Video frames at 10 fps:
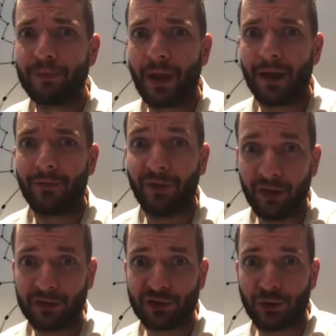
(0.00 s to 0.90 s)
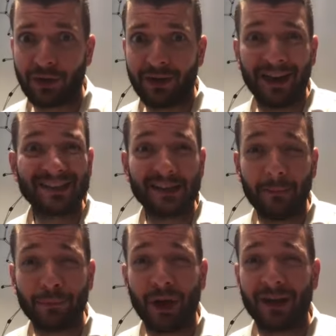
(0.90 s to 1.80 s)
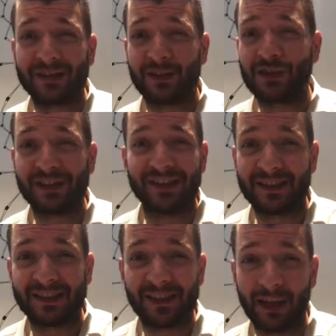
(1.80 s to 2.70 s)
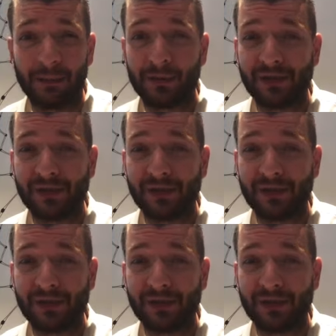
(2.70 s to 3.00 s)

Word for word: funnel stronger? And some products are just not scalable.